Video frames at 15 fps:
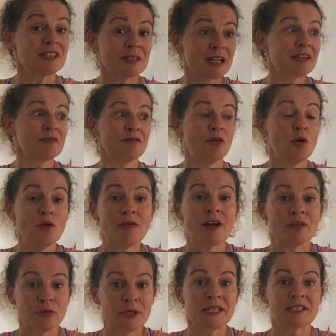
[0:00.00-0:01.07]
It's like 4 or
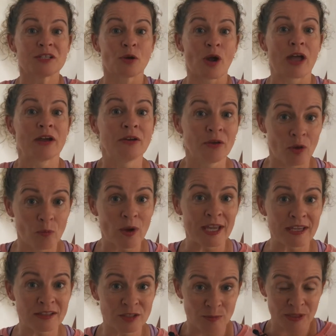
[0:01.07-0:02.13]
5 weeks ago
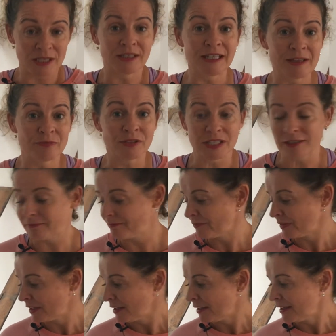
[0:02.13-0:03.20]
away to being lived
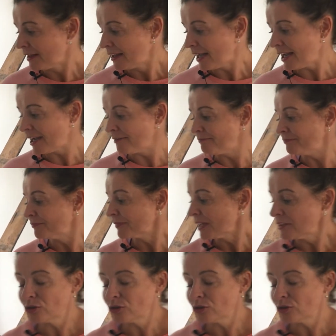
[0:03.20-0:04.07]
in.